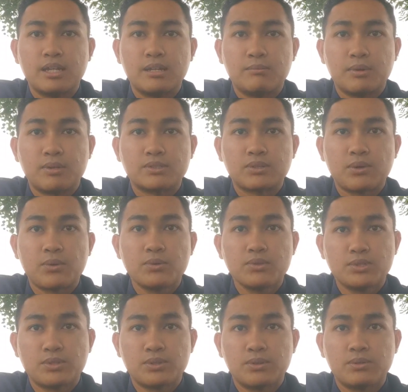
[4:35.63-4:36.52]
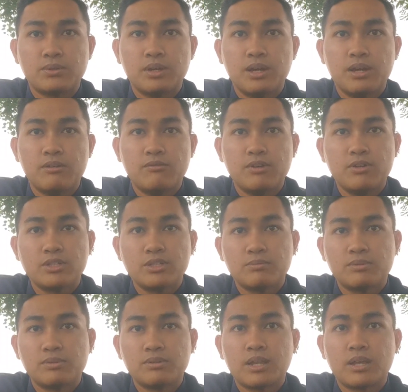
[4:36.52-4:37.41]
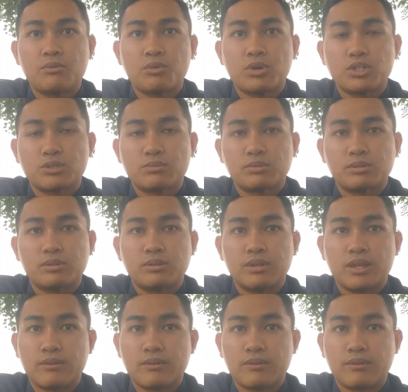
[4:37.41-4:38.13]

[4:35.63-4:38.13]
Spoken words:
The masks also reusable and washable.